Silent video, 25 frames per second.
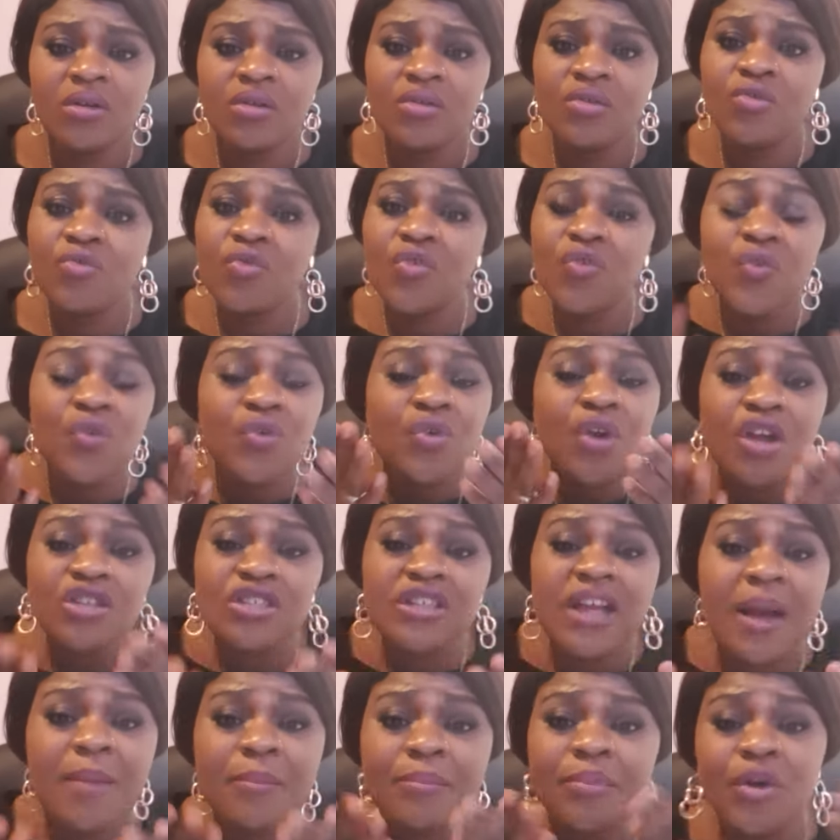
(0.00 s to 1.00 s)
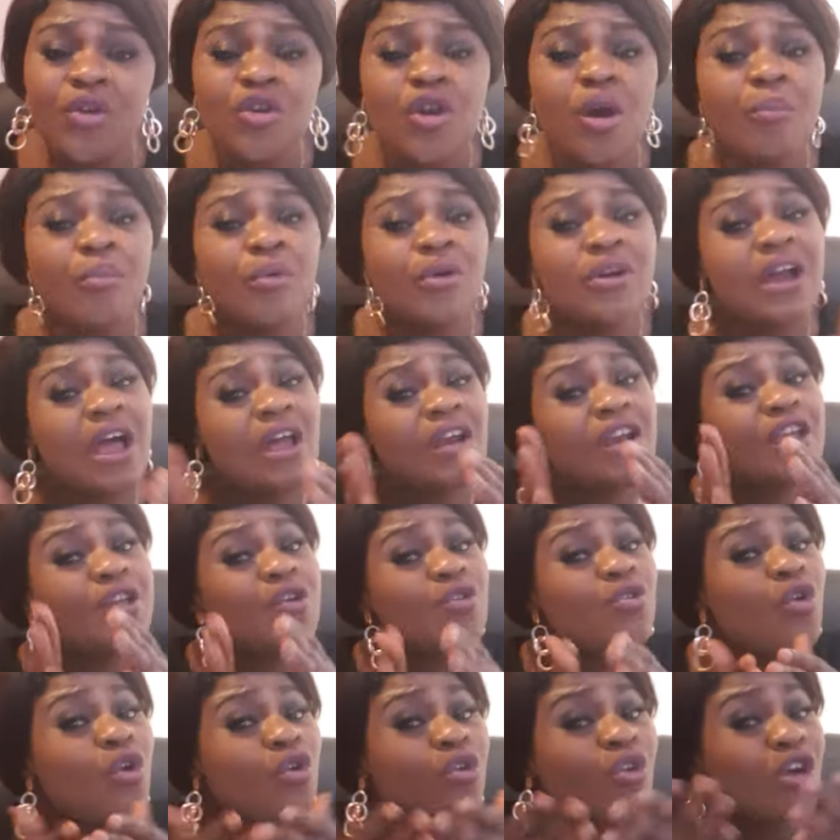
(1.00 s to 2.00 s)
You will rush and burn your bone. Now let
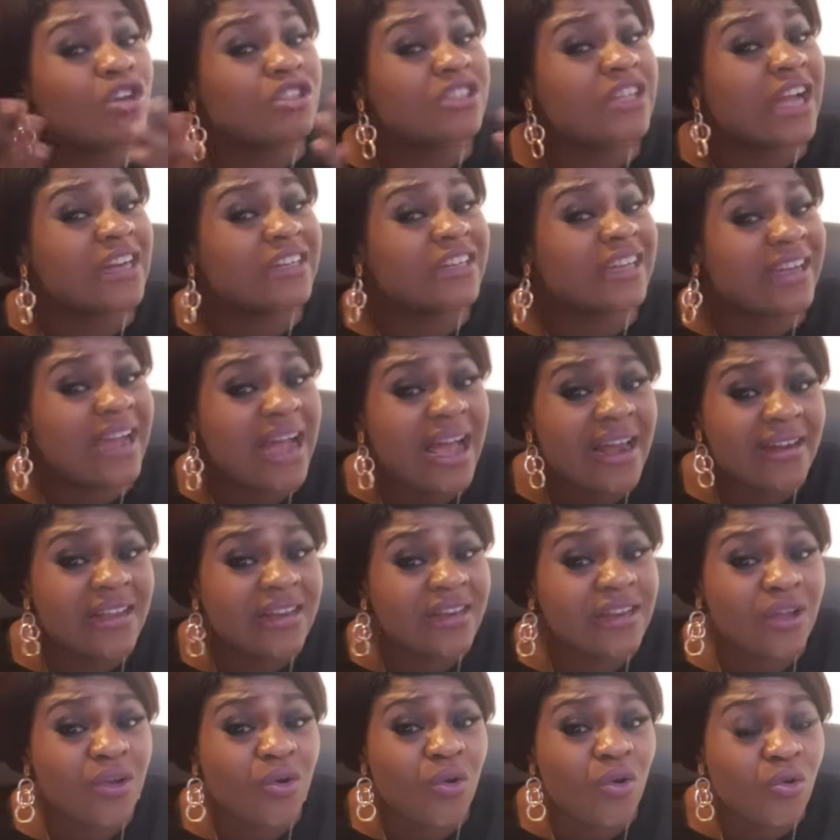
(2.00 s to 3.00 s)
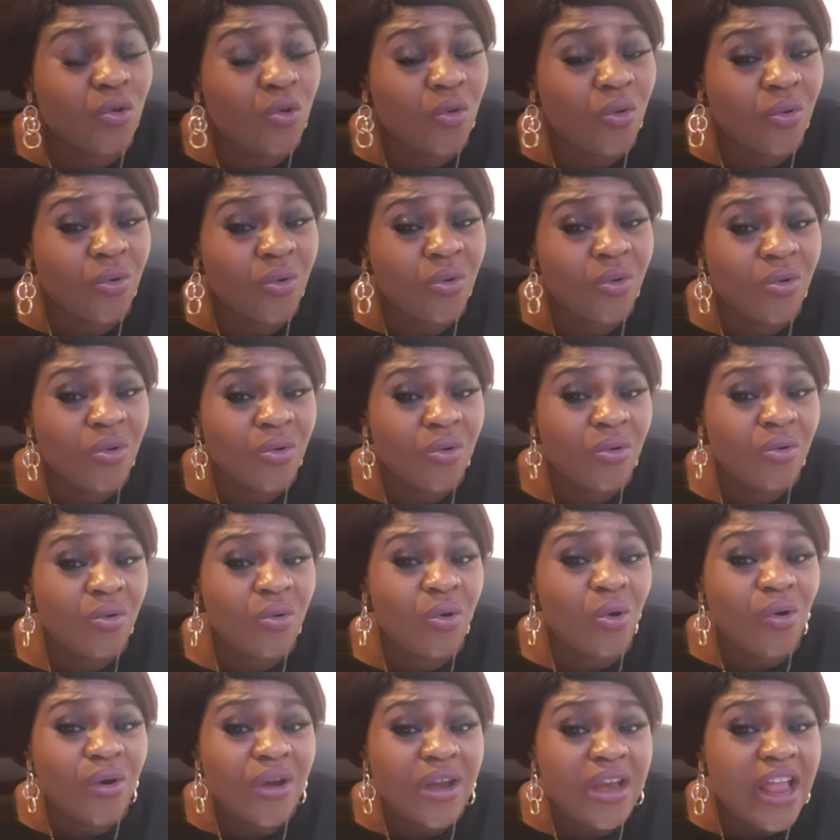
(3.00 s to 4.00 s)
you go rush and they carry they go.
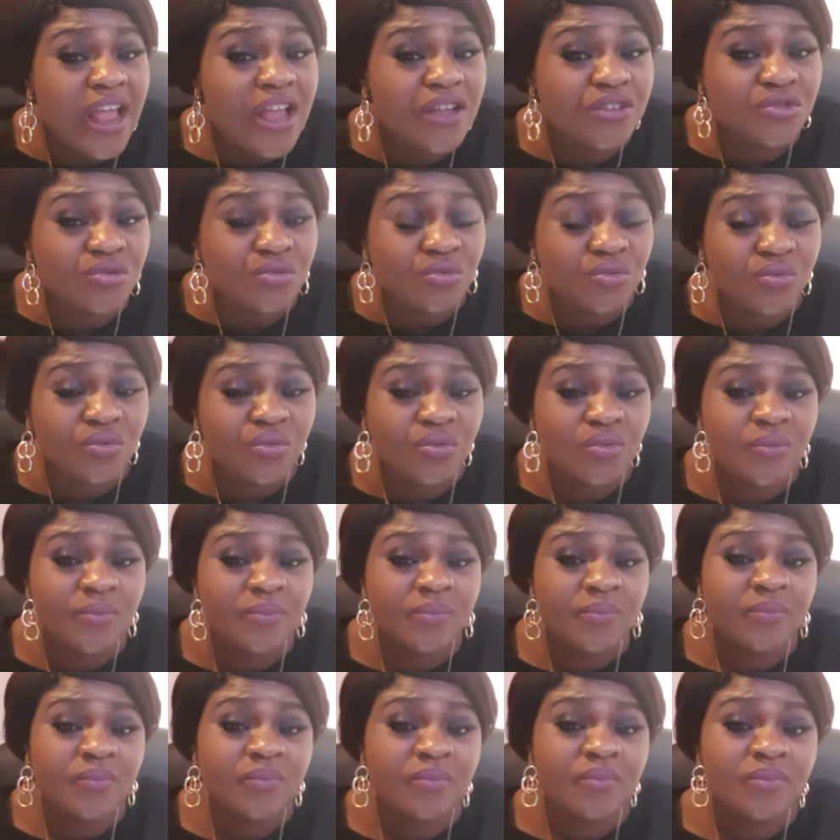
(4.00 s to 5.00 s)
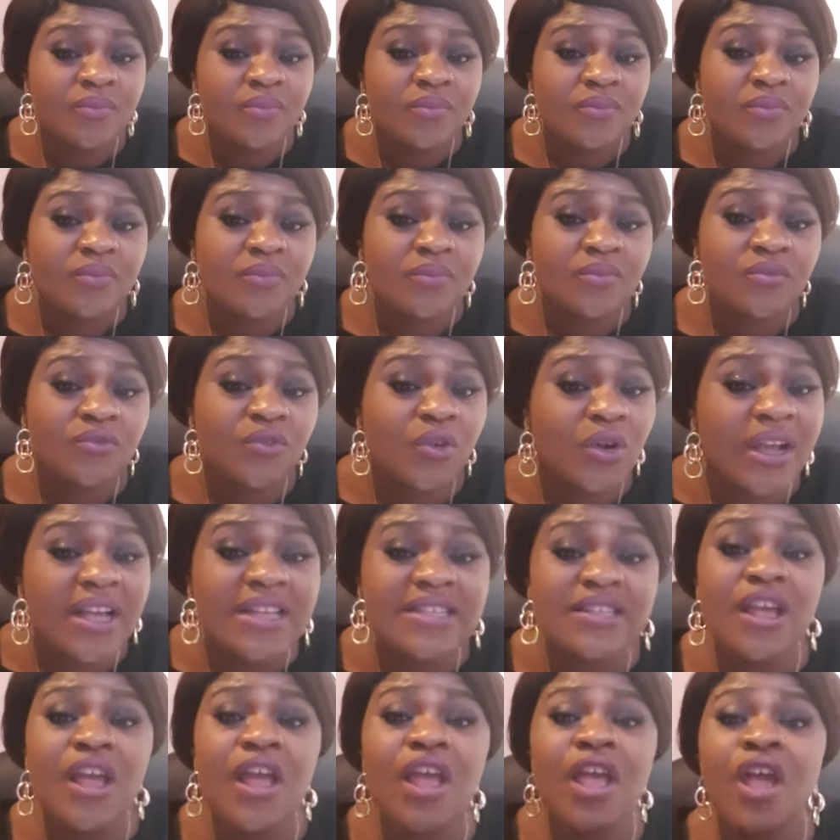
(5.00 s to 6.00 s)
Oh lay you.
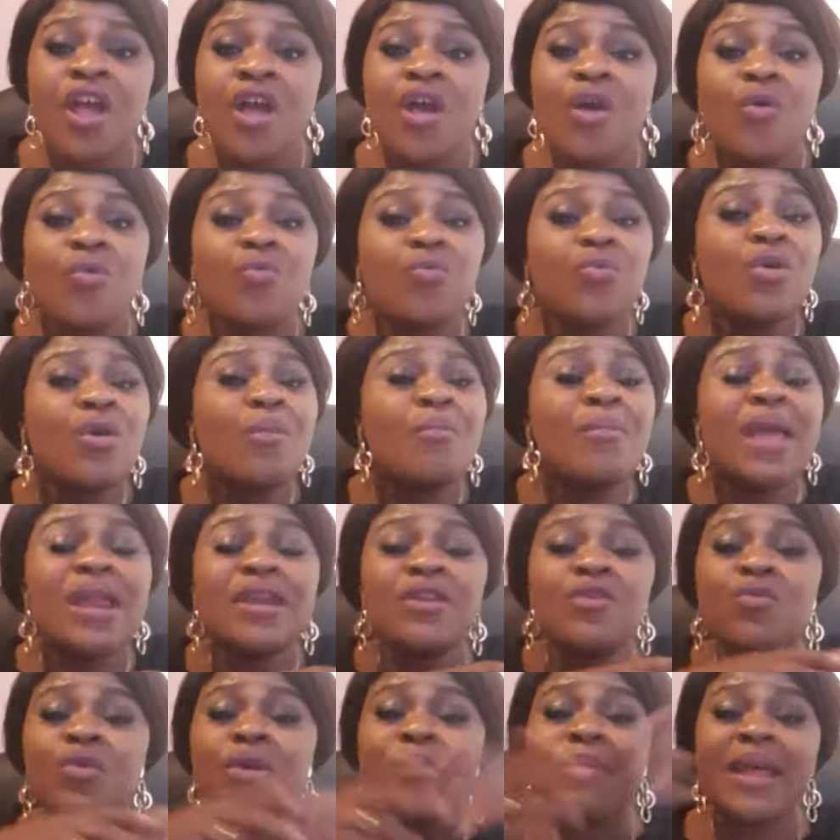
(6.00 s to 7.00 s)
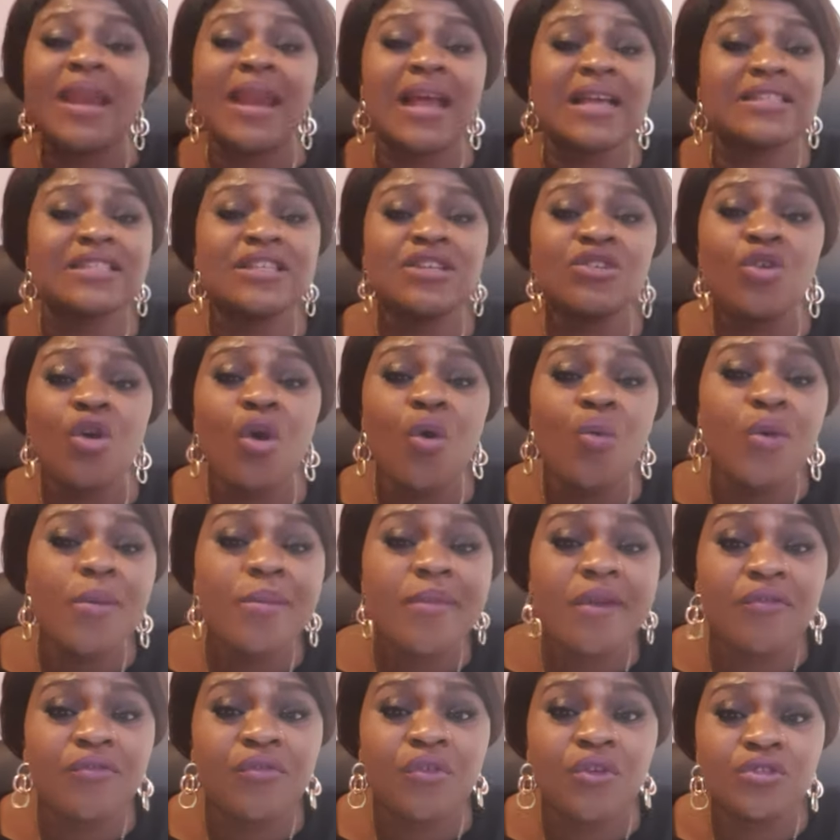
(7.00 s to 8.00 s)
Forget say many women are single
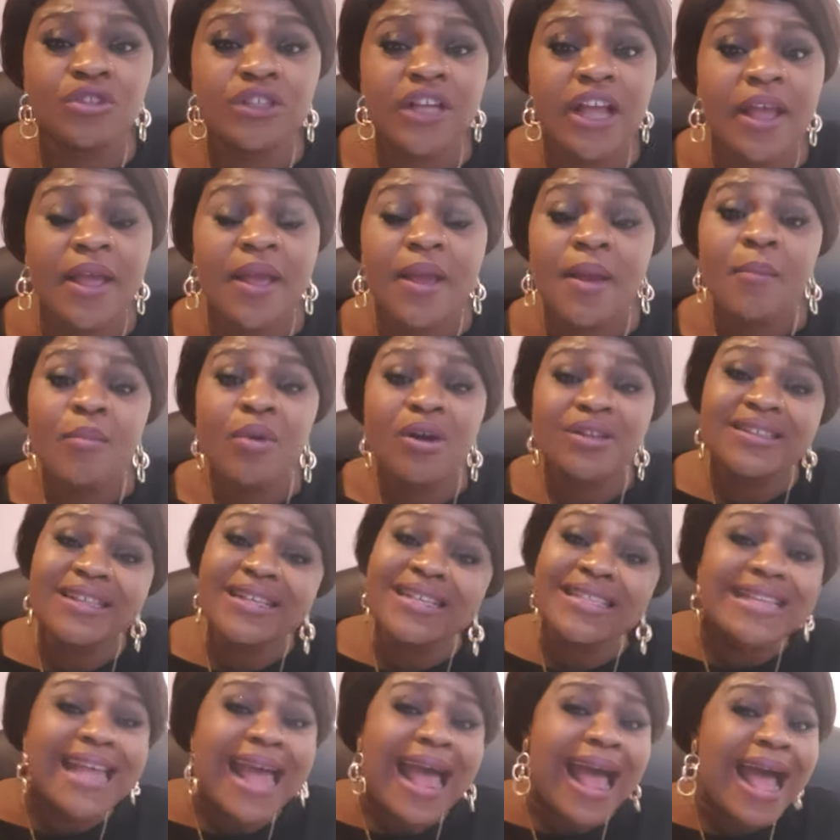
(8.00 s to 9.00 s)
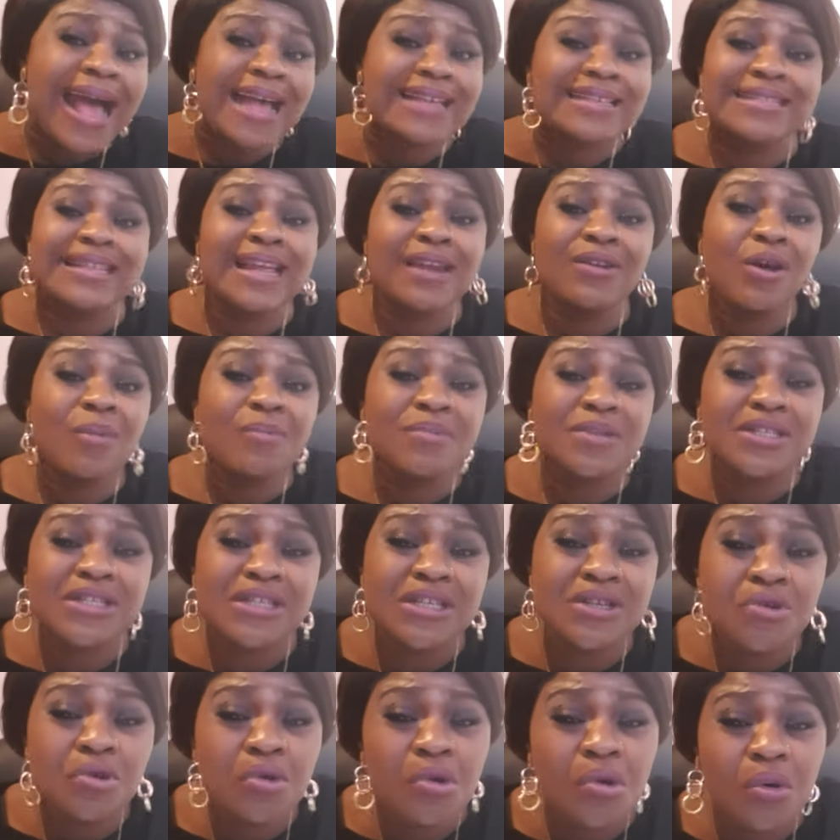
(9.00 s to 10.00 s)
women for year. But in her house, they're not be
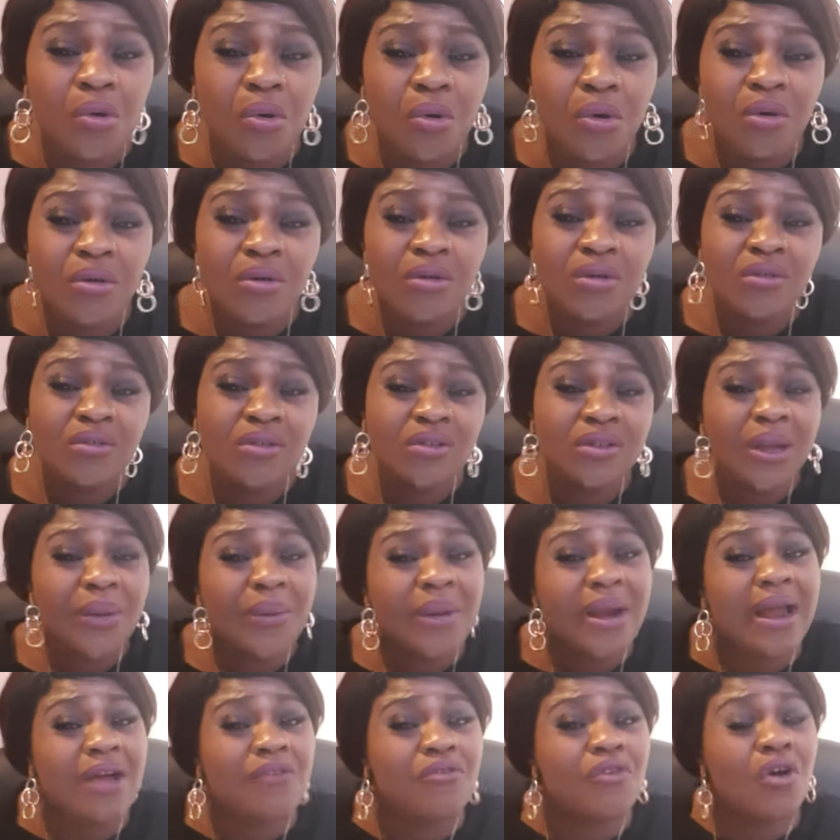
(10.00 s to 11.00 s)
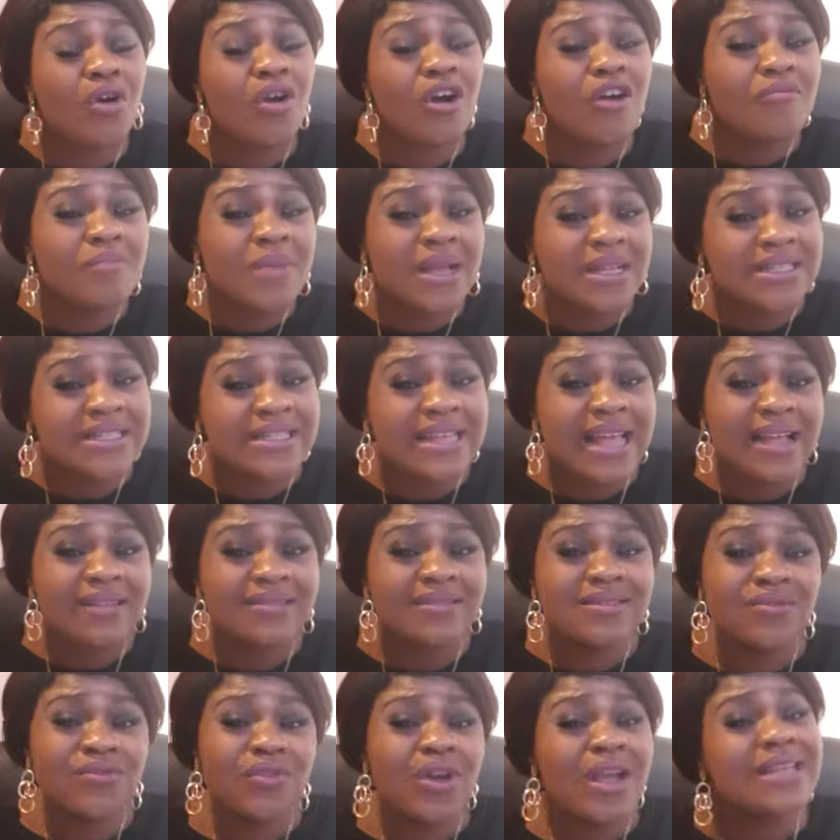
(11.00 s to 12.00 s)
single. That one I for government
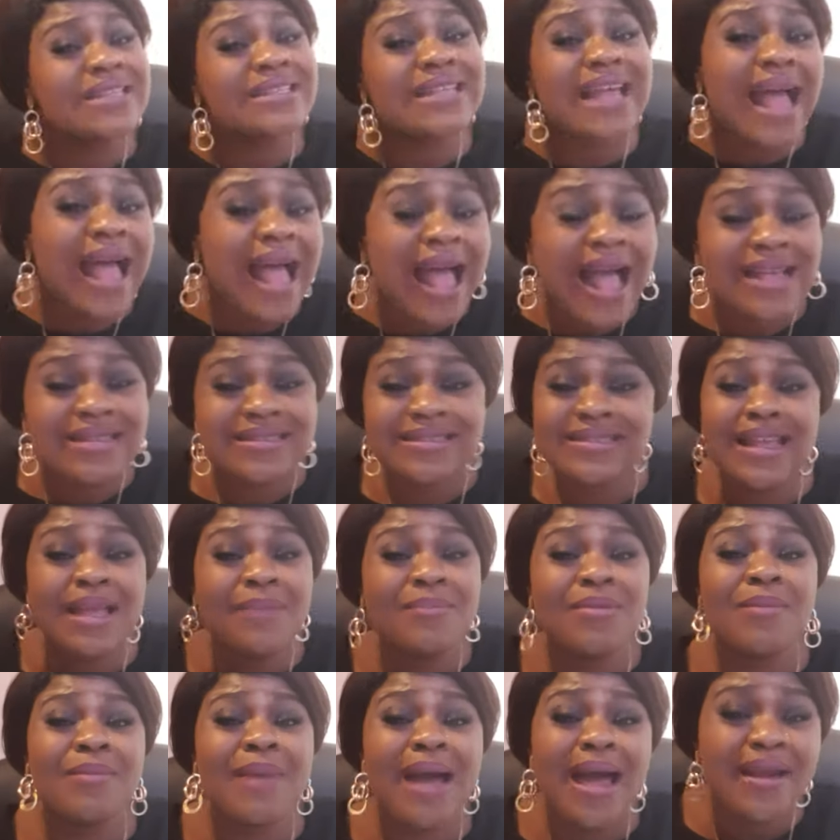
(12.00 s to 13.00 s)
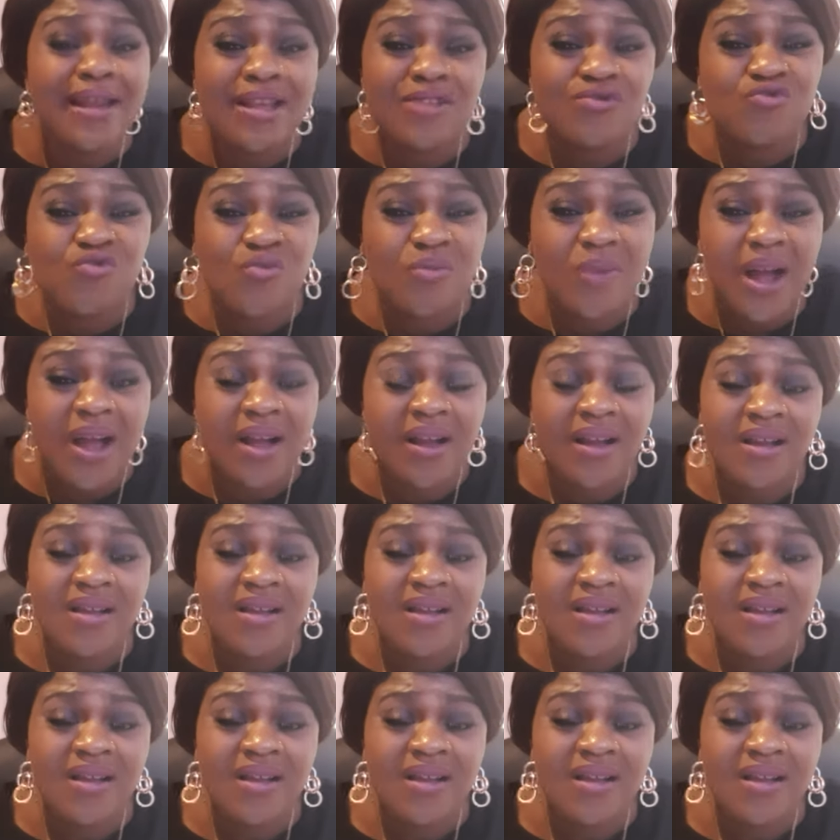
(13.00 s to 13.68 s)
side. For Issa has there be married woman.